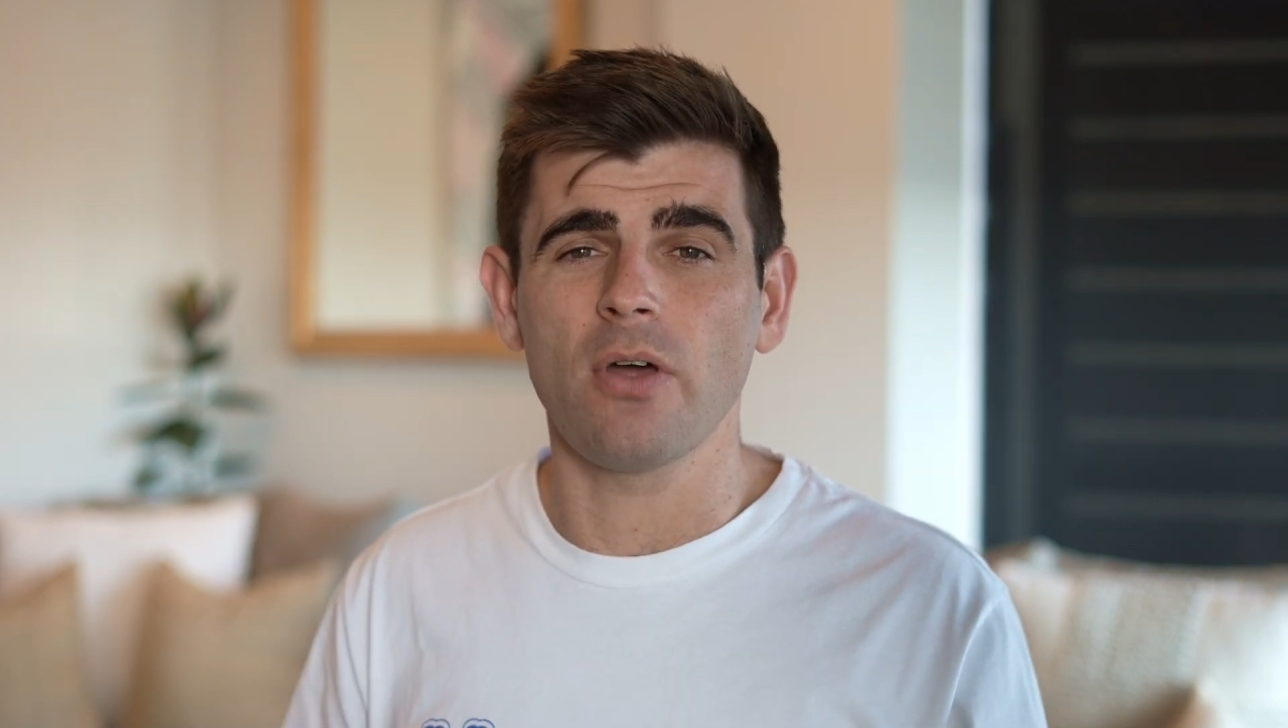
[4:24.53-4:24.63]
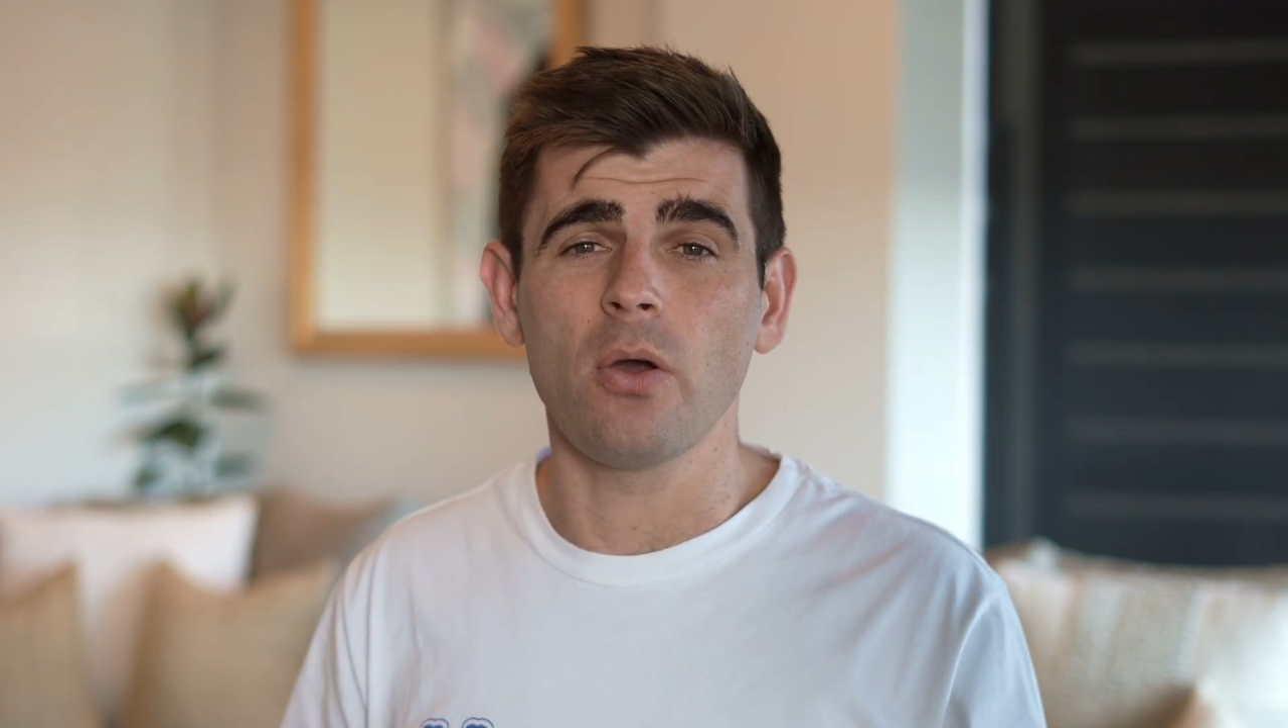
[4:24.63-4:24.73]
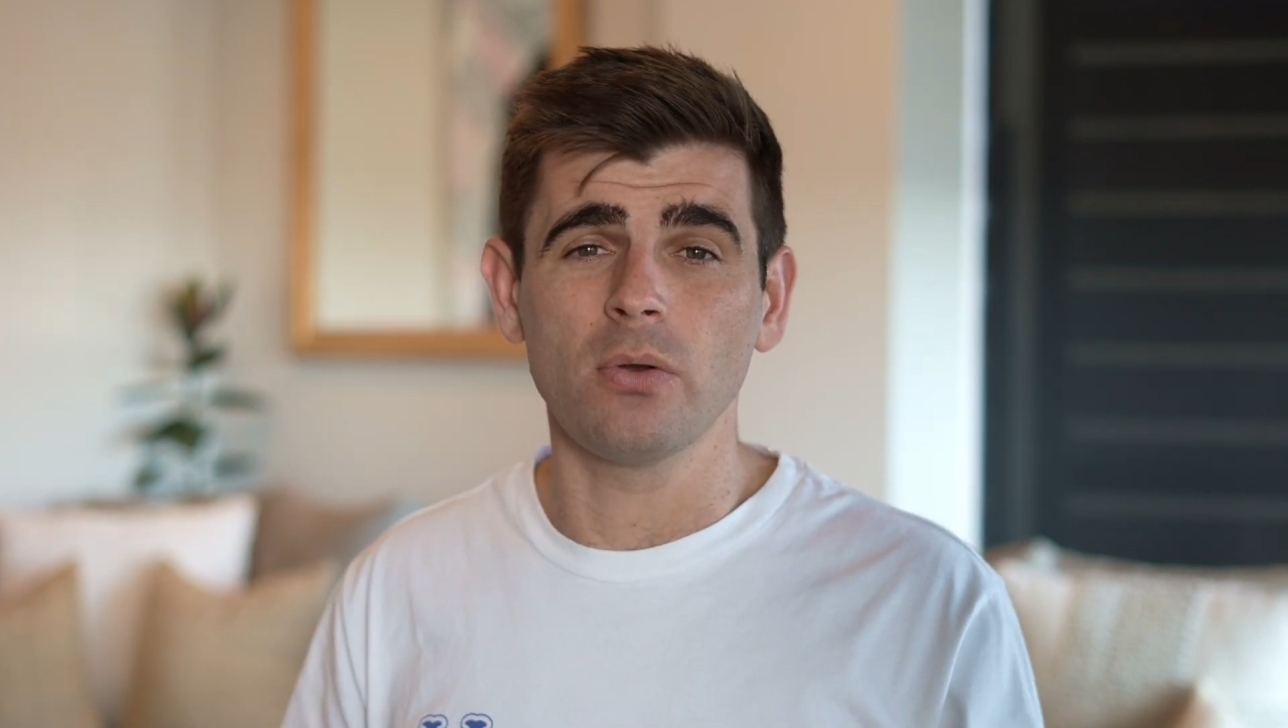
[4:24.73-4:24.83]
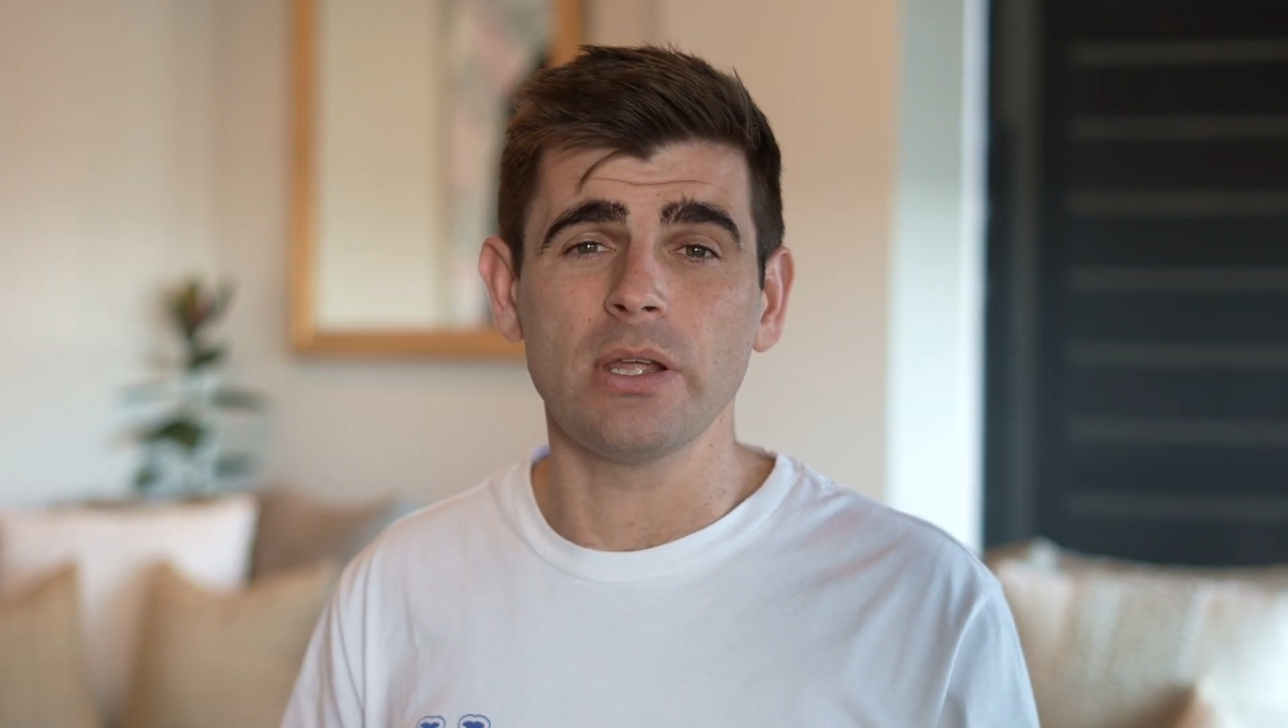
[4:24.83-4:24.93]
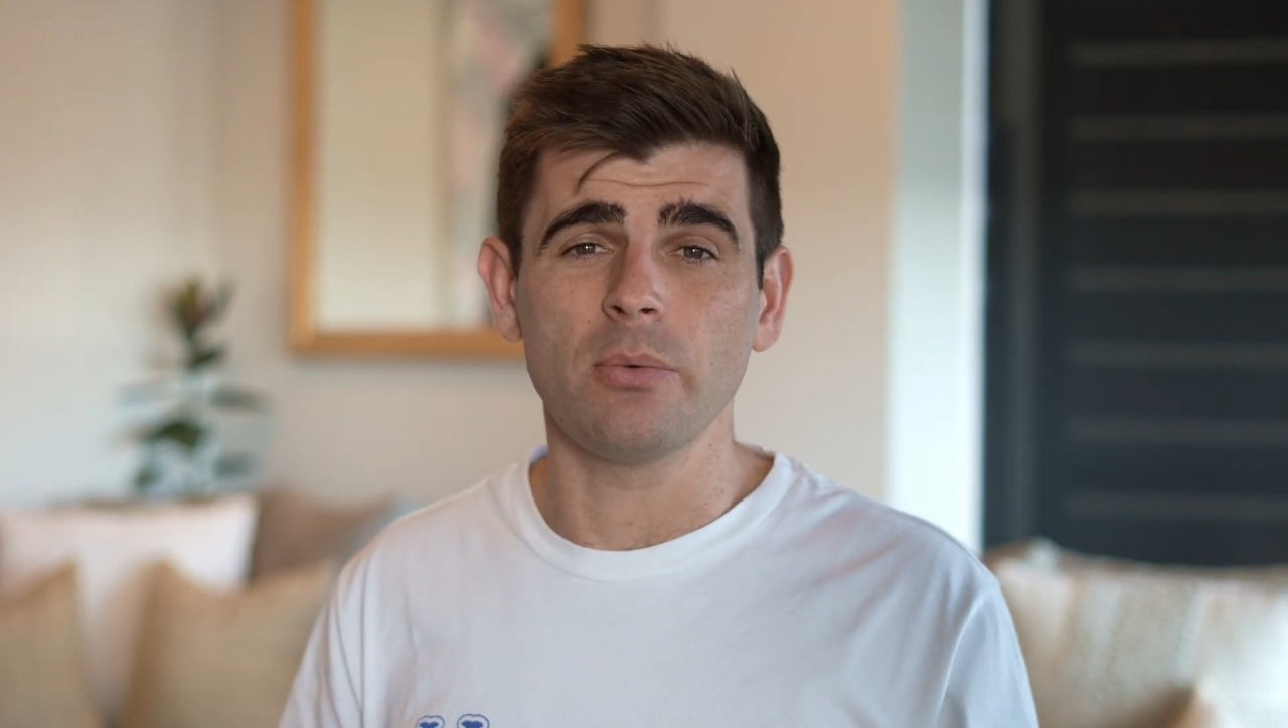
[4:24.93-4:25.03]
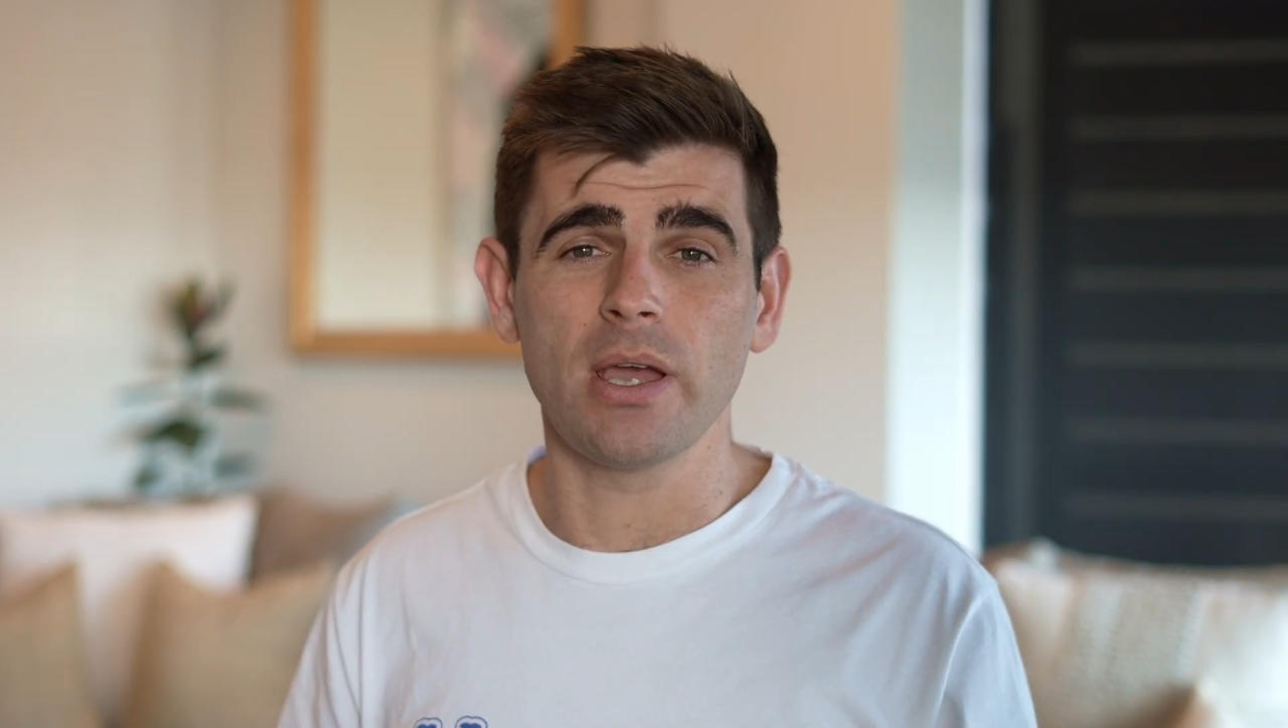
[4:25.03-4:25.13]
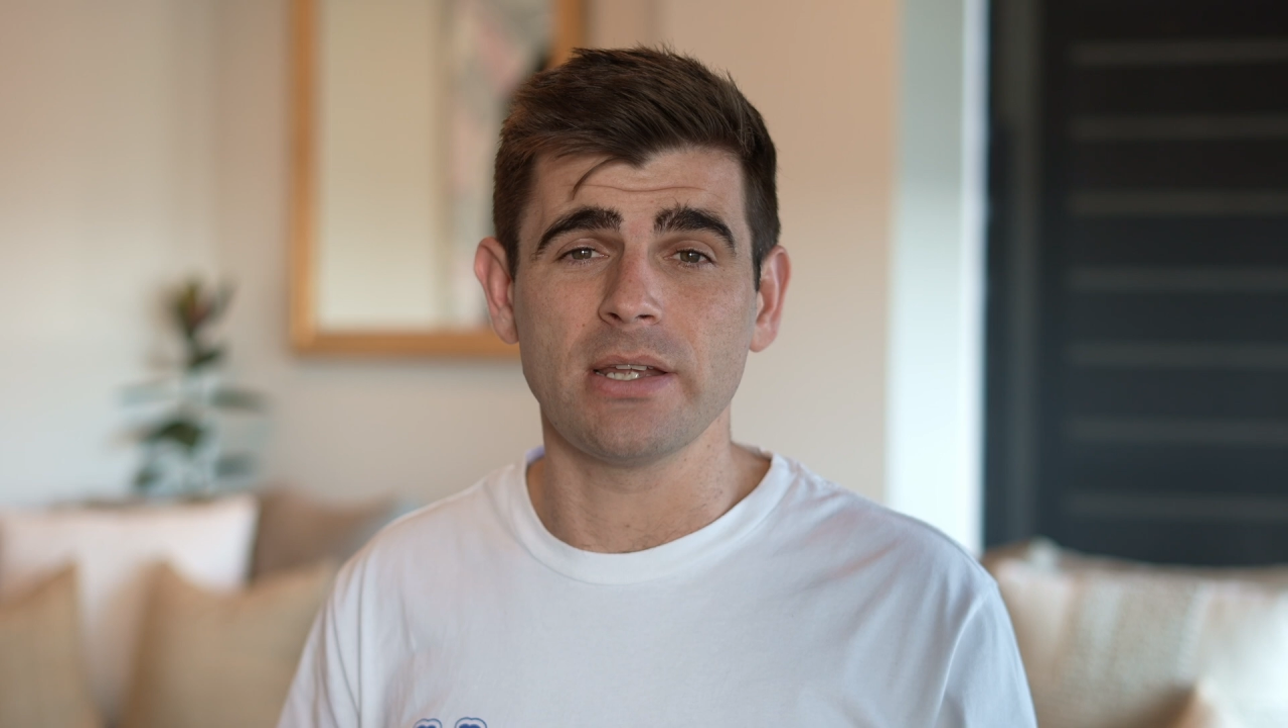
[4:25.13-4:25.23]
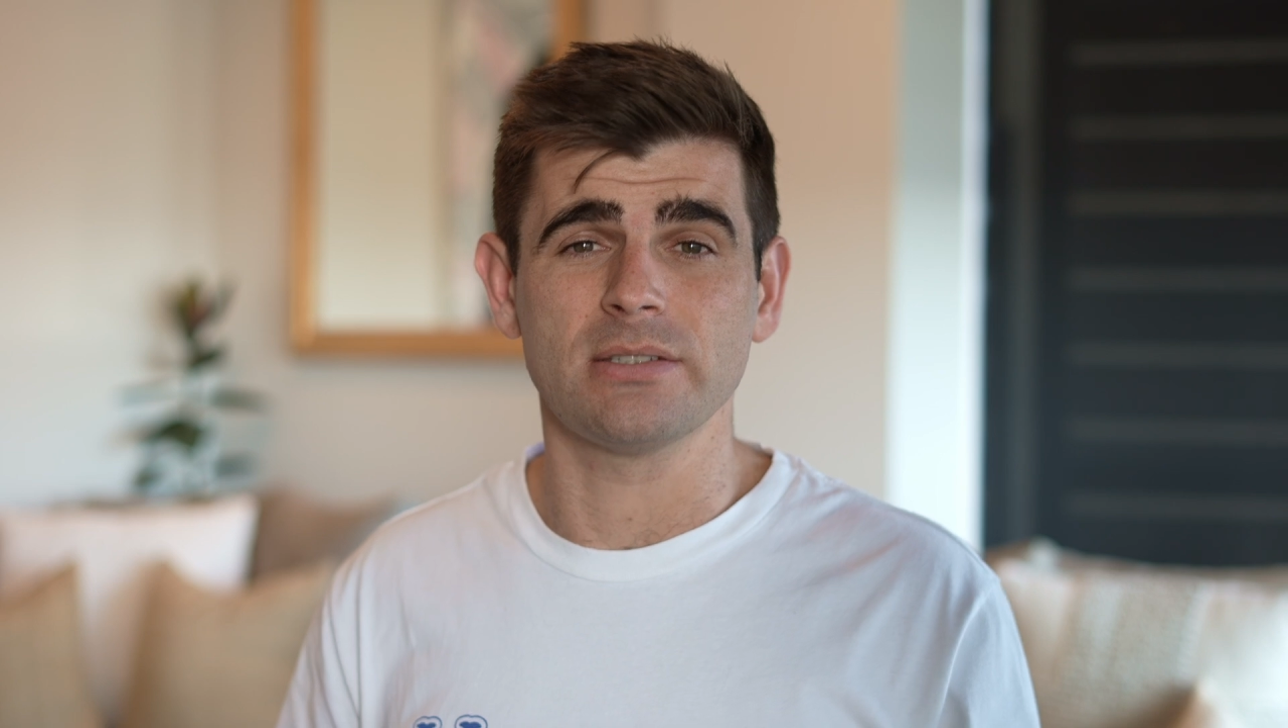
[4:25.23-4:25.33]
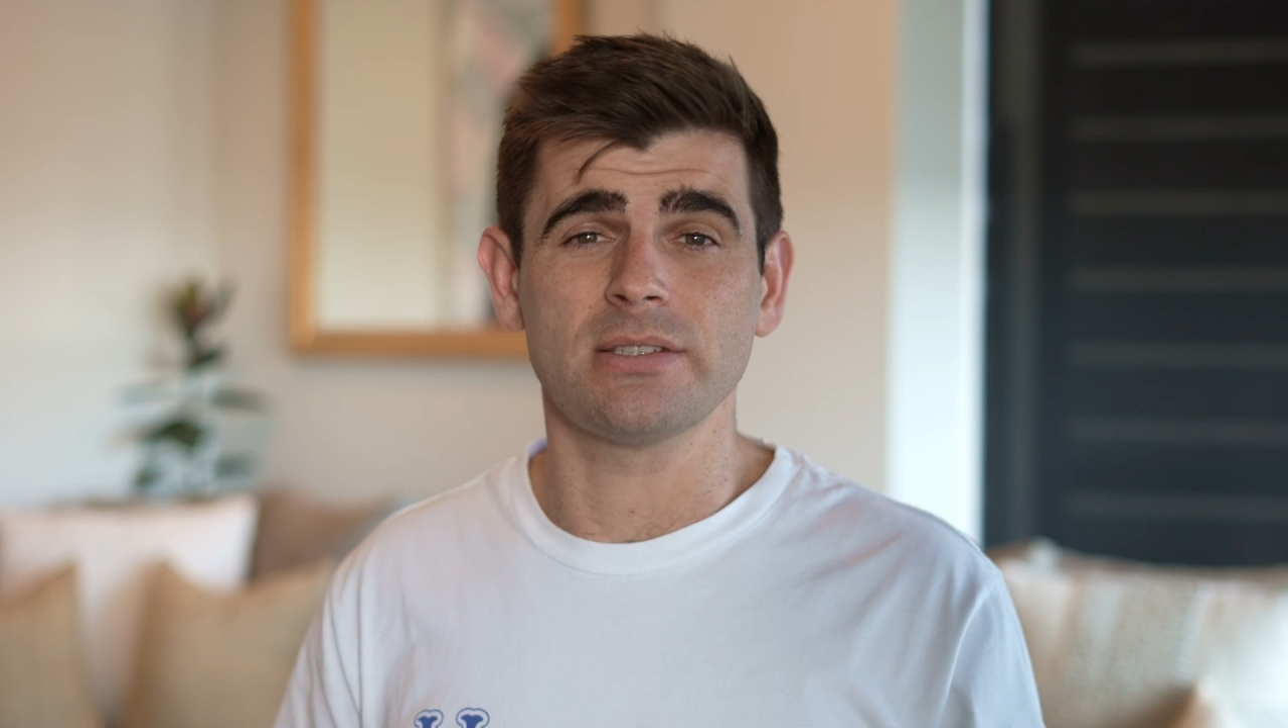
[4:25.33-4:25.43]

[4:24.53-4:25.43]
the only way to